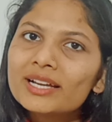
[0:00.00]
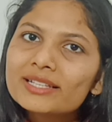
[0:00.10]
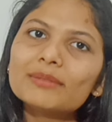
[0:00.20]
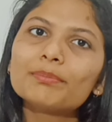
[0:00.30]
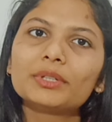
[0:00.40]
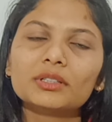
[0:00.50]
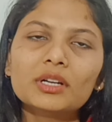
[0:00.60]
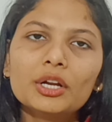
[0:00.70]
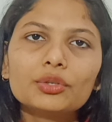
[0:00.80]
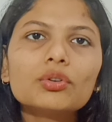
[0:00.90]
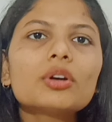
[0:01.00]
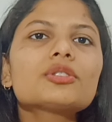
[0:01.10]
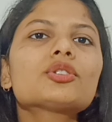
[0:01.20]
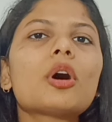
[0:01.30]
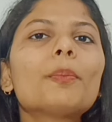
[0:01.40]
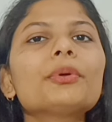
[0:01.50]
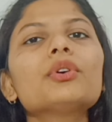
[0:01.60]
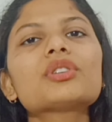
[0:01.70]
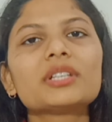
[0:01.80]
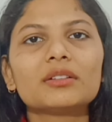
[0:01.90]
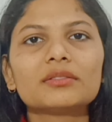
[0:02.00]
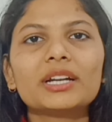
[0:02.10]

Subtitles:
Simple. Do not stop yourself.